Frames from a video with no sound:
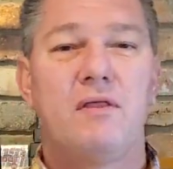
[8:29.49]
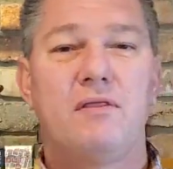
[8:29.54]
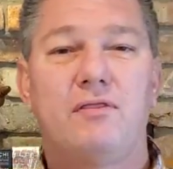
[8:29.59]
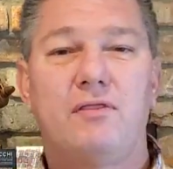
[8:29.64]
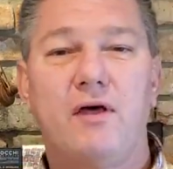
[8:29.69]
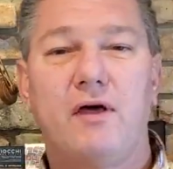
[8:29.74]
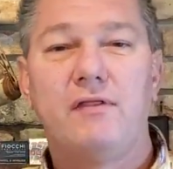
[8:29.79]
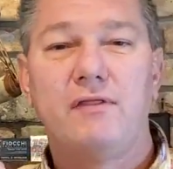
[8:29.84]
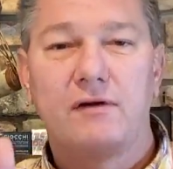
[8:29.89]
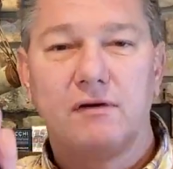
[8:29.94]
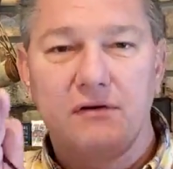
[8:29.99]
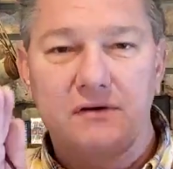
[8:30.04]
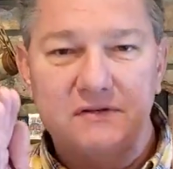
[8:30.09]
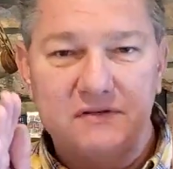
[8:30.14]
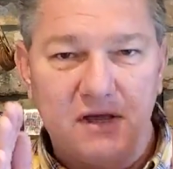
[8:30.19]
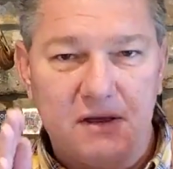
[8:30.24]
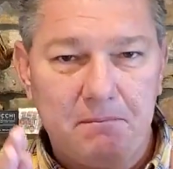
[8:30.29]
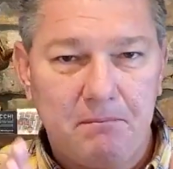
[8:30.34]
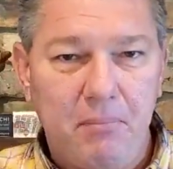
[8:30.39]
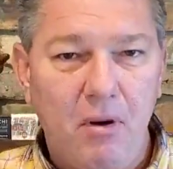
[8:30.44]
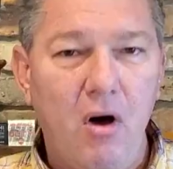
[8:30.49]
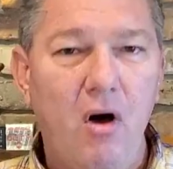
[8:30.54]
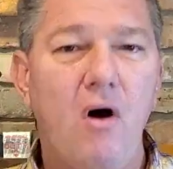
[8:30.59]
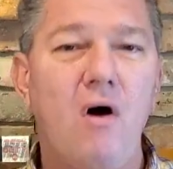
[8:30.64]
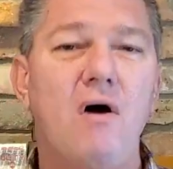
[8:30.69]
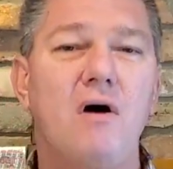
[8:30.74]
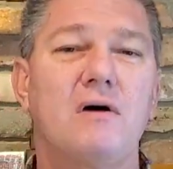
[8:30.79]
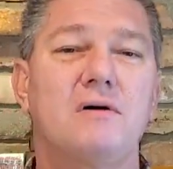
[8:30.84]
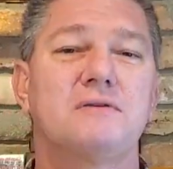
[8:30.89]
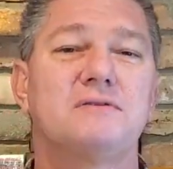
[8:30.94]
Then there is a
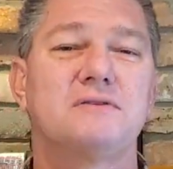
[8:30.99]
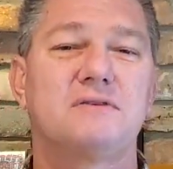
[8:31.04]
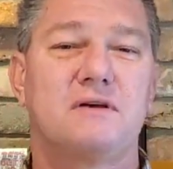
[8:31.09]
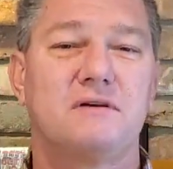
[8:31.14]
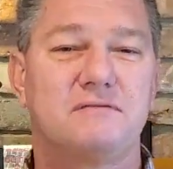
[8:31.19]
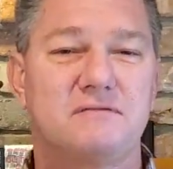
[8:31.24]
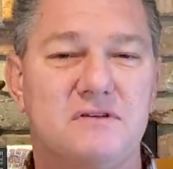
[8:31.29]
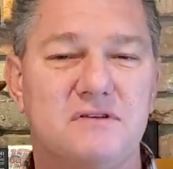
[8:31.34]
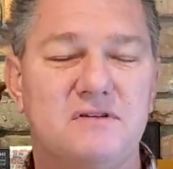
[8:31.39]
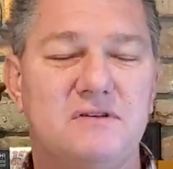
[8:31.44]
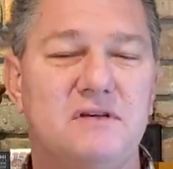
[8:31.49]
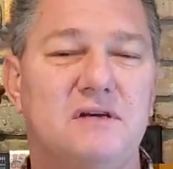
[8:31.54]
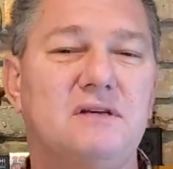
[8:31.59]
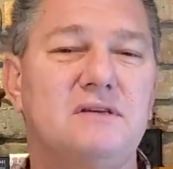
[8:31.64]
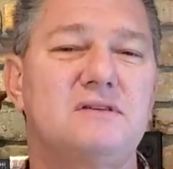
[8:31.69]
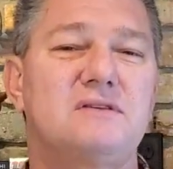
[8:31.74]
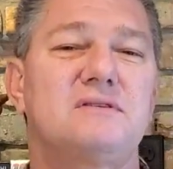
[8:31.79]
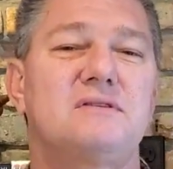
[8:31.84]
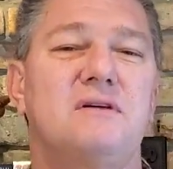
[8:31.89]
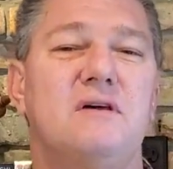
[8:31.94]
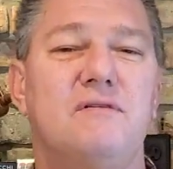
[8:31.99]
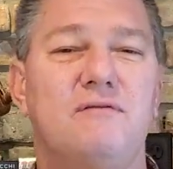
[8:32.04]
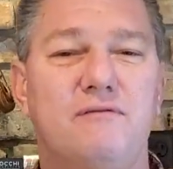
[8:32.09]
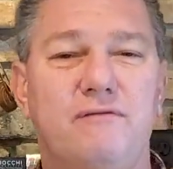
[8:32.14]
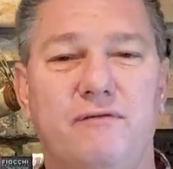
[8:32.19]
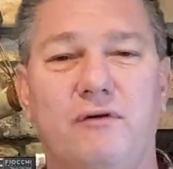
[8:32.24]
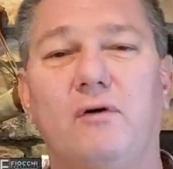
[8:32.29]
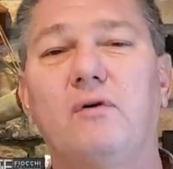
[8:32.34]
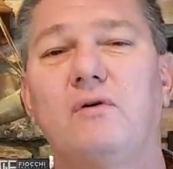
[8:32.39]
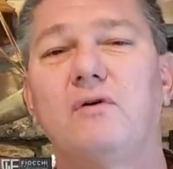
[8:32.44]
pause of 6
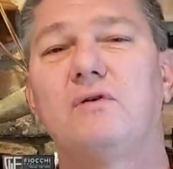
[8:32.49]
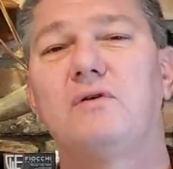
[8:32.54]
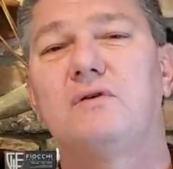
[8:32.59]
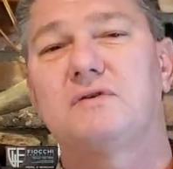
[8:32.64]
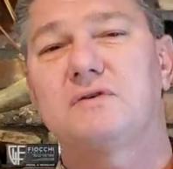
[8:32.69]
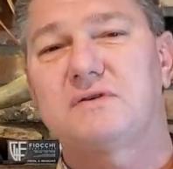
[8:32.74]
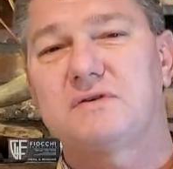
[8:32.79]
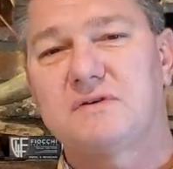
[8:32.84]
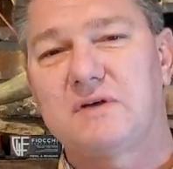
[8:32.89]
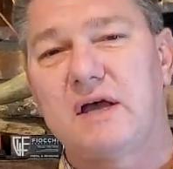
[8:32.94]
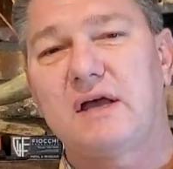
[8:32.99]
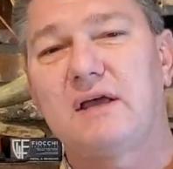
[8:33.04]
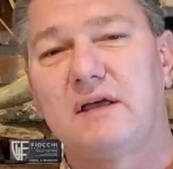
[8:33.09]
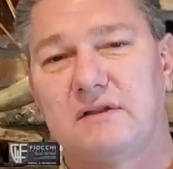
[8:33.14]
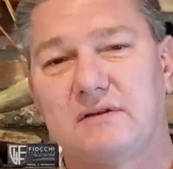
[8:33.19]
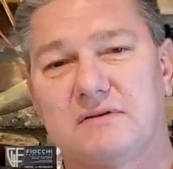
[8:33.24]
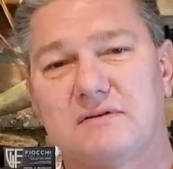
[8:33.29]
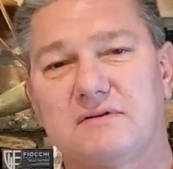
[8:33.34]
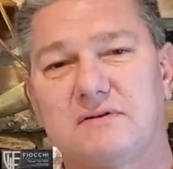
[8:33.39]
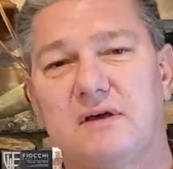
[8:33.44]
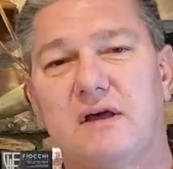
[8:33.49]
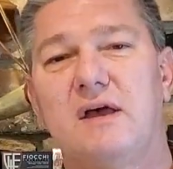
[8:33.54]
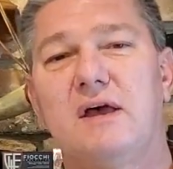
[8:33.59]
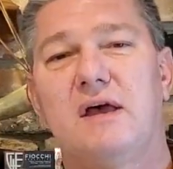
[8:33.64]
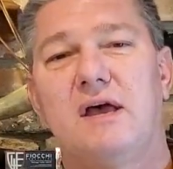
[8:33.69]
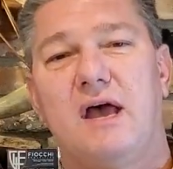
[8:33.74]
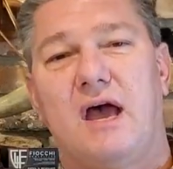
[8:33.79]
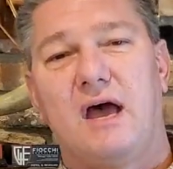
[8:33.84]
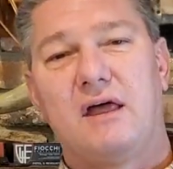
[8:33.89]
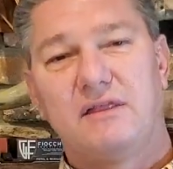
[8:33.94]
full seconds,
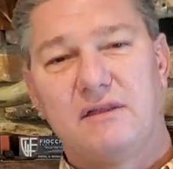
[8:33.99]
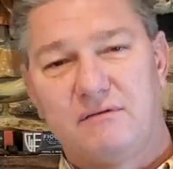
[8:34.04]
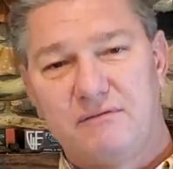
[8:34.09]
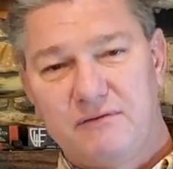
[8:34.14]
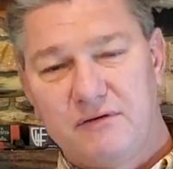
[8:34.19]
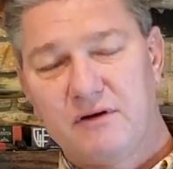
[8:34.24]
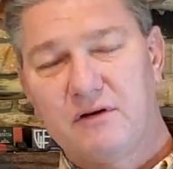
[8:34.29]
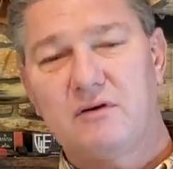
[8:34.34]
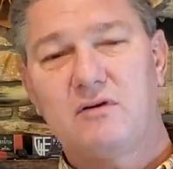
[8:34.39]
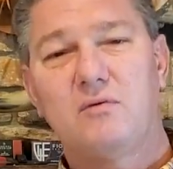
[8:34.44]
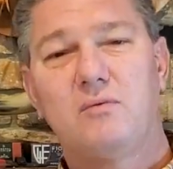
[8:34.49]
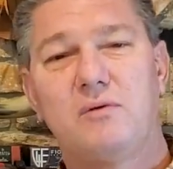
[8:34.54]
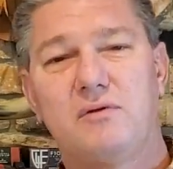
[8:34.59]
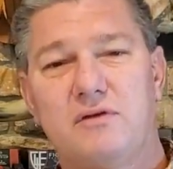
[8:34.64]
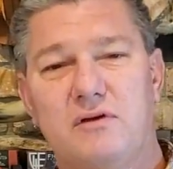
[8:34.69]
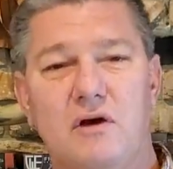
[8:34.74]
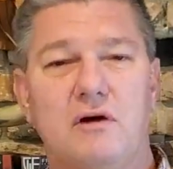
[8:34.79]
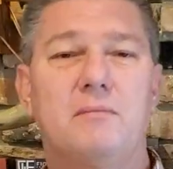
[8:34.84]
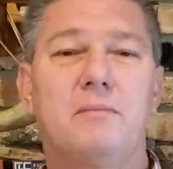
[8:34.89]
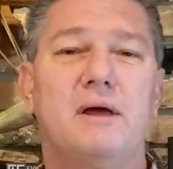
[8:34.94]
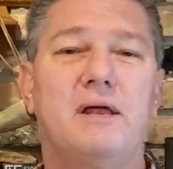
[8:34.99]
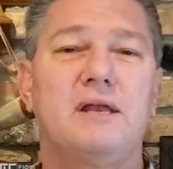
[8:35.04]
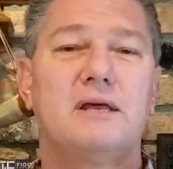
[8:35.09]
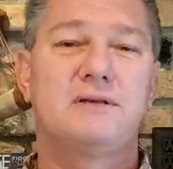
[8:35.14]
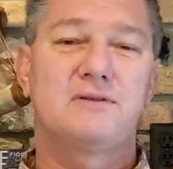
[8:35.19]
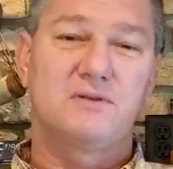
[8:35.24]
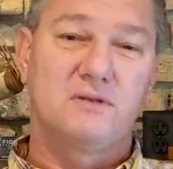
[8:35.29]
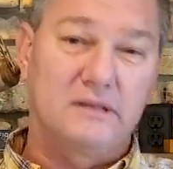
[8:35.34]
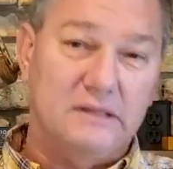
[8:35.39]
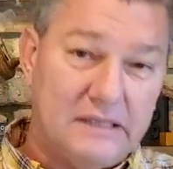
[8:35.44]
and the vehicle with the young men
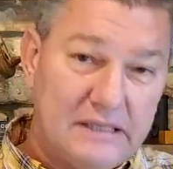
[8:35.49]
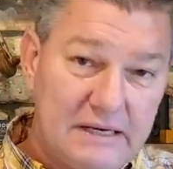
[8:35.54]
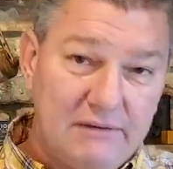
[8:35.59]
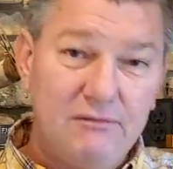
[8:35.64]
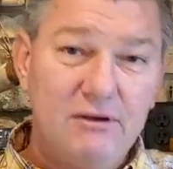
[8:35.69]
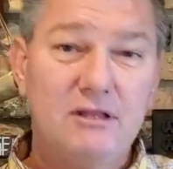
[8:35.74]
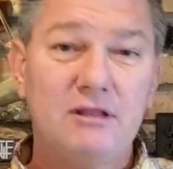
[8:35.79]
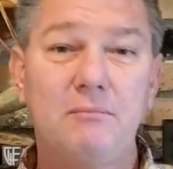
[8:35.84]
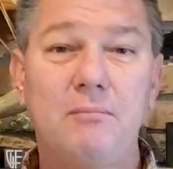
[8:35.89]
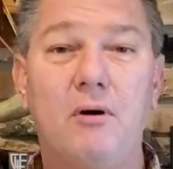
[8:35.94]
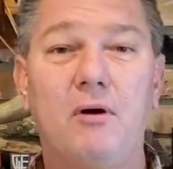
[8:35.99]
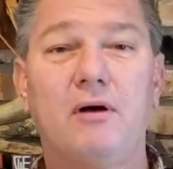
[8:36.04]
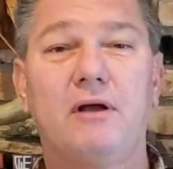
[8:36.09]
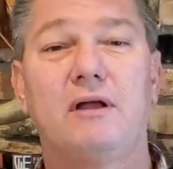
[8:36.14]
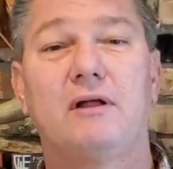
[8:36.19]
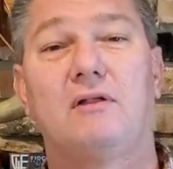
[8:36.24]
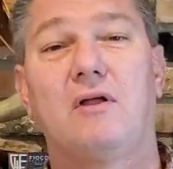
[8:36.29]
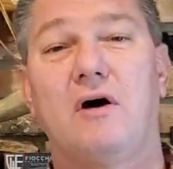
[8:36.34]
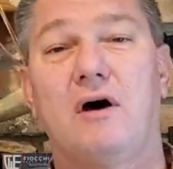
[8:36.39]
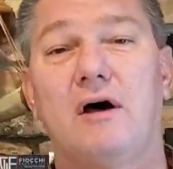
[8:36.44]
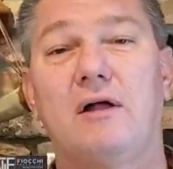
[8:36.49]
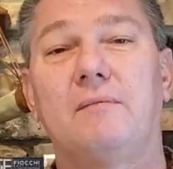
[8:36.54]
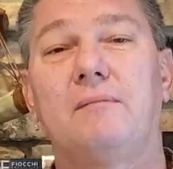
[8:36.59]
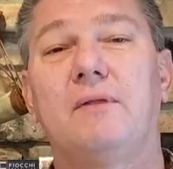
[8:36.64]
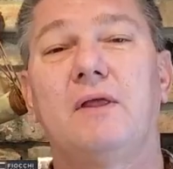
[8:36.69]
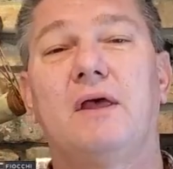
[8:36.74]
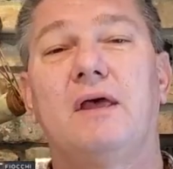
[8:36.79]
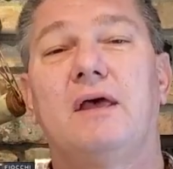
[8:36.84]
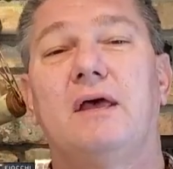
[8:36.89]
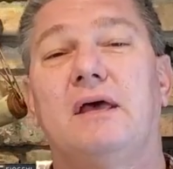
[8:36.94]
is leaving the parking
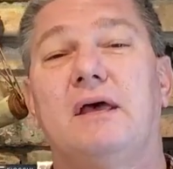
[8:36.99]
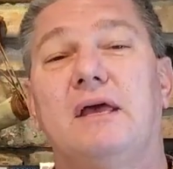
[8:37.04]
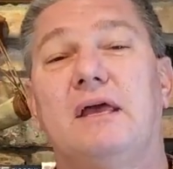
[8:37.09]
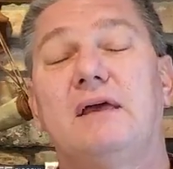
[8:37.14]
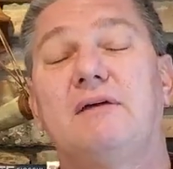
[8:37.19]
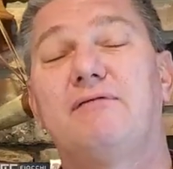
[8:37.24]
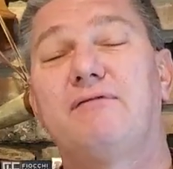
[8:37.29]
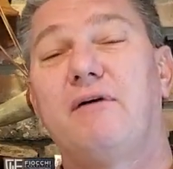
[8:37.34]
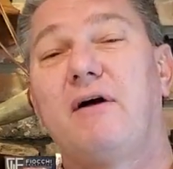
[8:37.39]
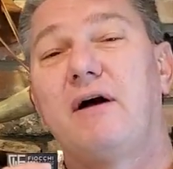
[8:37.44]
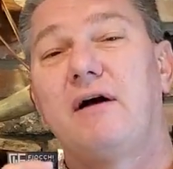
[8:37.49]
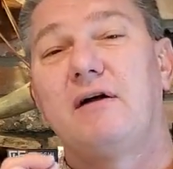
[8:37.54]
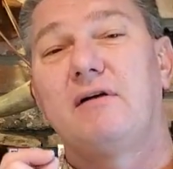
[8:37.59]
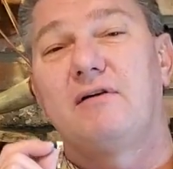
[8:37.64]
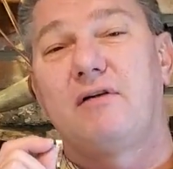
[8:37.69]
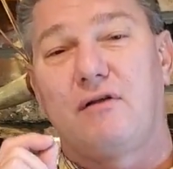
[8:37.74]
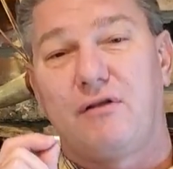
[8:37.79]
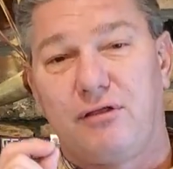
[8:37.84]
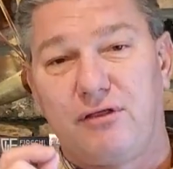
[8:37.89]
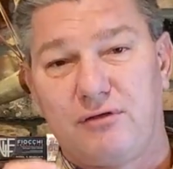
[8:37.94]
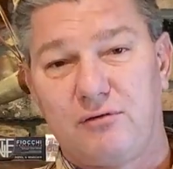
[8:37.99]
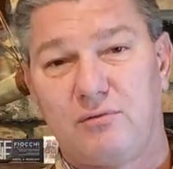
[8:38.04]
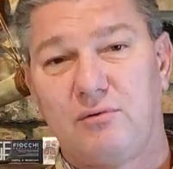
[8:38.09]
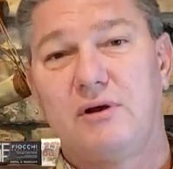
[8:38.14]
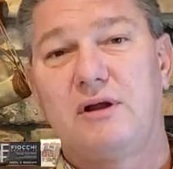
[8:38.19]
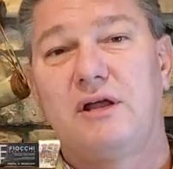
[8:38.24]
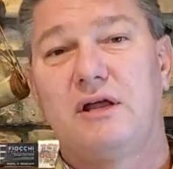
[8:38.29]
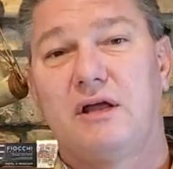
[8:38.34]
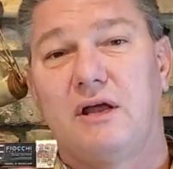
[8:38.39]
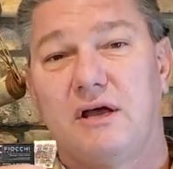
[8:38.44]
lot. He fired
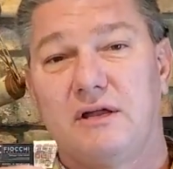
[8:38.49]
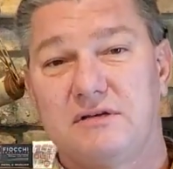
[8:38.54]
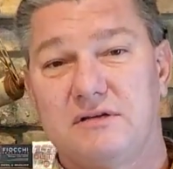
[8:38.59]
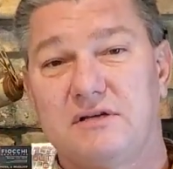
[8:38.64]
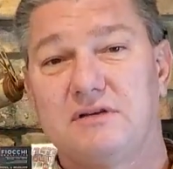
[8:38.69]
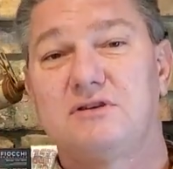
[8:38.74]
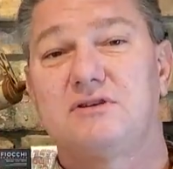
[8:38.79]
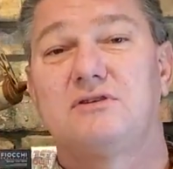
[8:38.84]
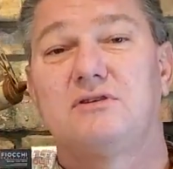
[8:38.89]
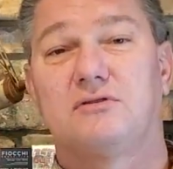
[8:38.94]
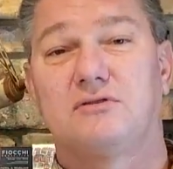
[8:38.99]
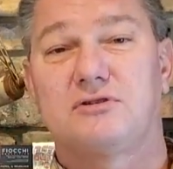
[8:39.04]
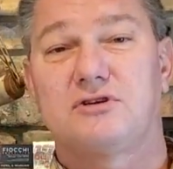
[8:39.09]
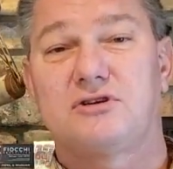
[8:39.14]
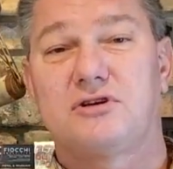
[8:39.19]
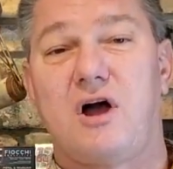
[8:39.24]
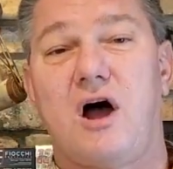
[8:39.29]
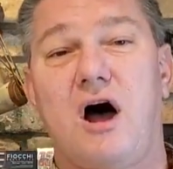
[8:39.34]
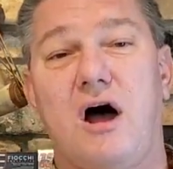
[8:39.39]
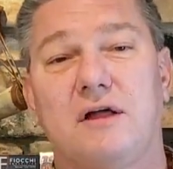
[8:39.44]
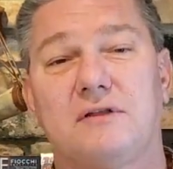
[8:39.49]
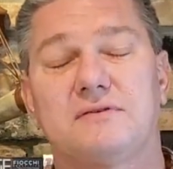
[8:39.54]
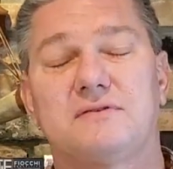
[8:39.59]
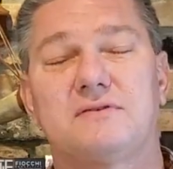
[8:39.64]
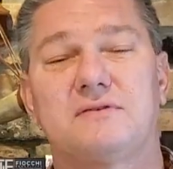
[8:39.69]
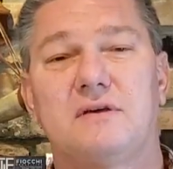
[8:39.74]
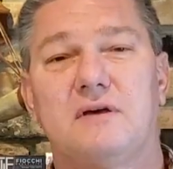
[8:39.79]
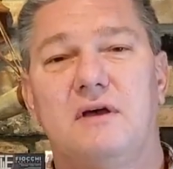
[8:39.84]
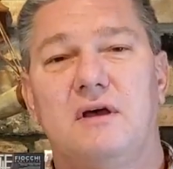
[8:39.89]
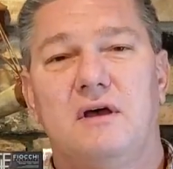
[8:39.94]
3 additional
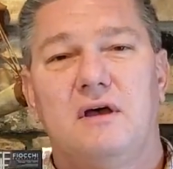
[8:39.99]
shots.